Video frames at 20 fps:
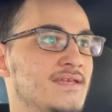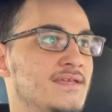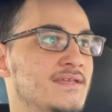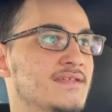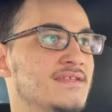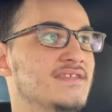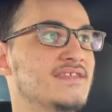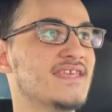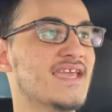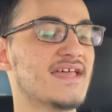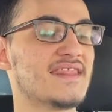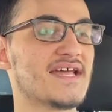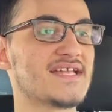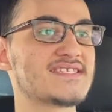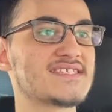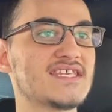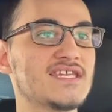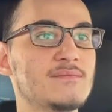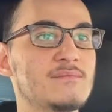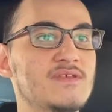yeah,
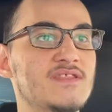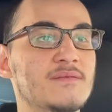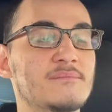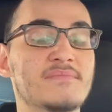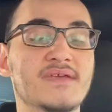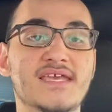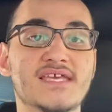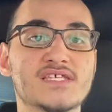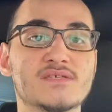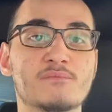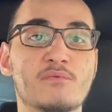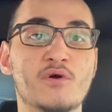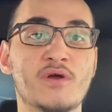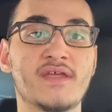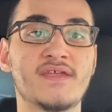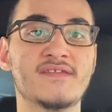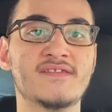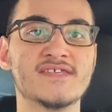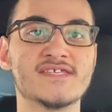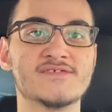that's going to be the biggest
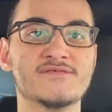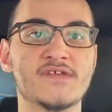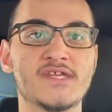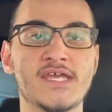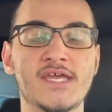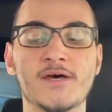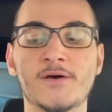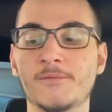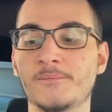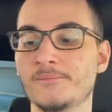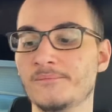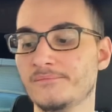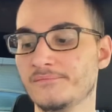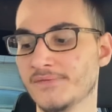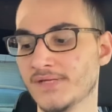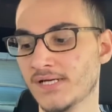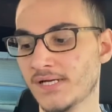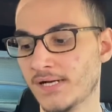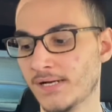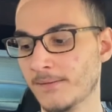point in this video.
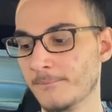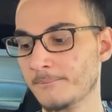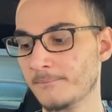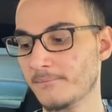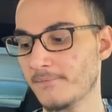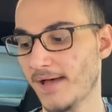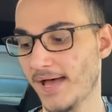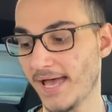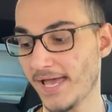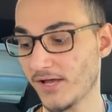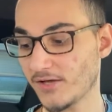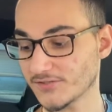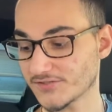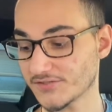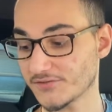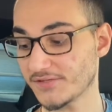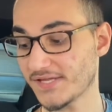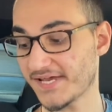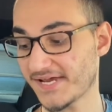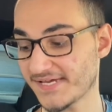I
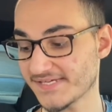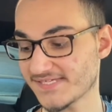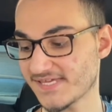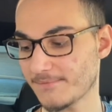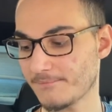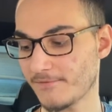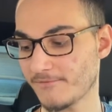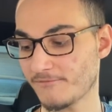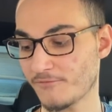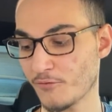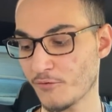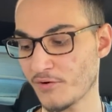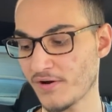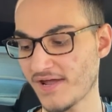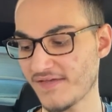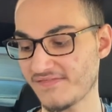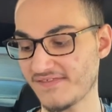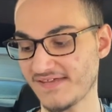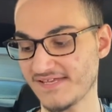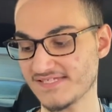also, like I said before,
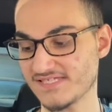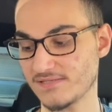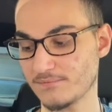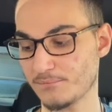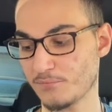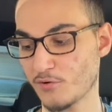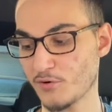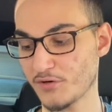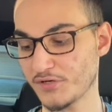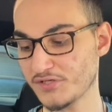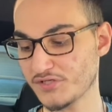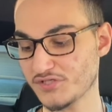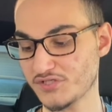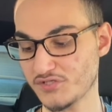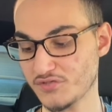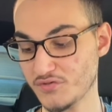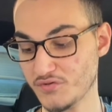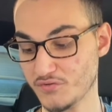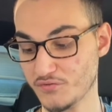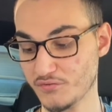I think it's important
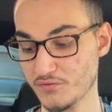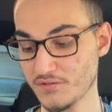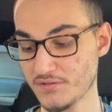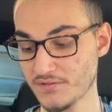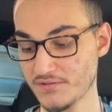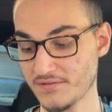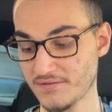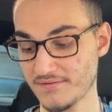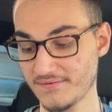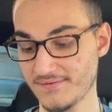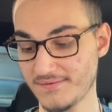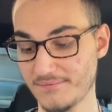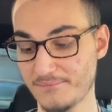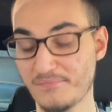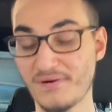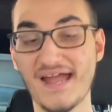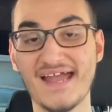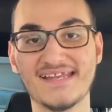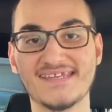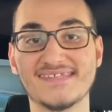to
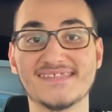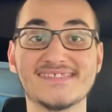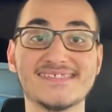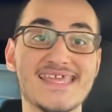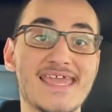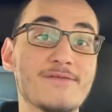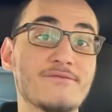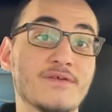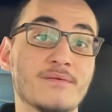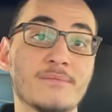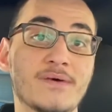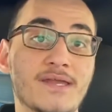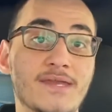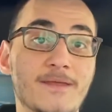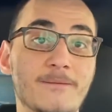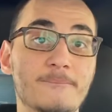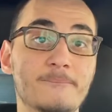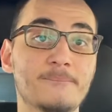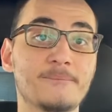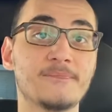practice saving
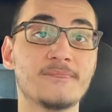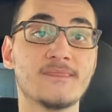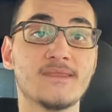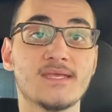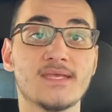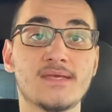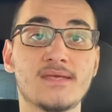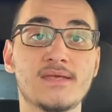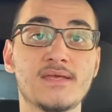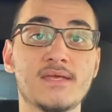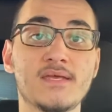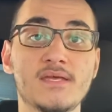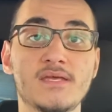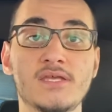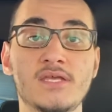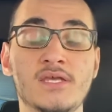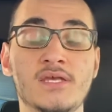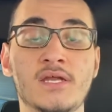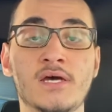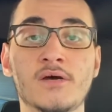money.
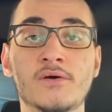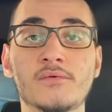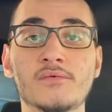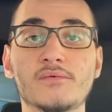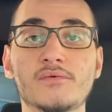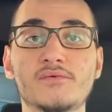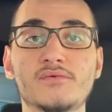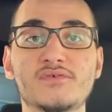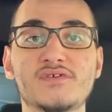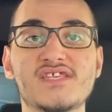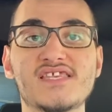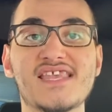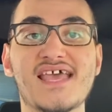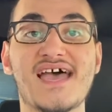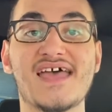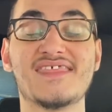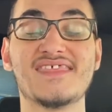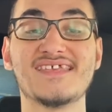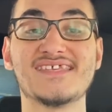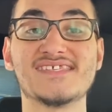You know,
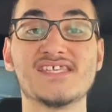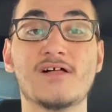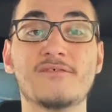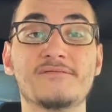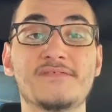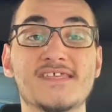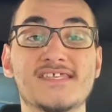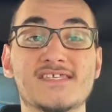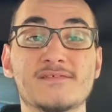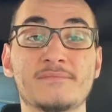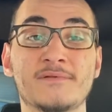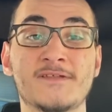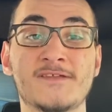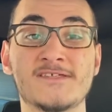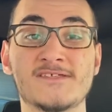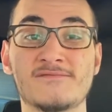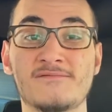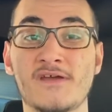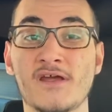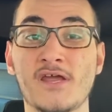I think self-discipline
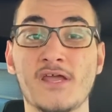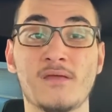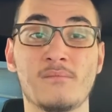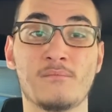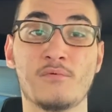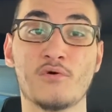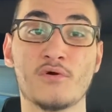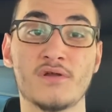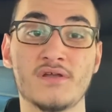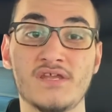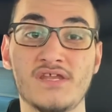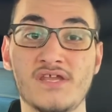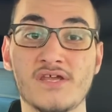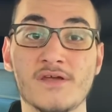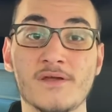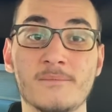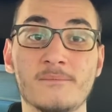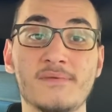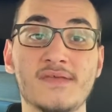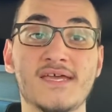is very important
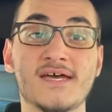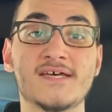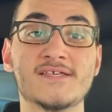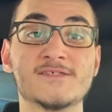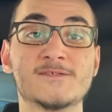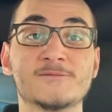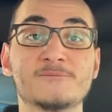here, because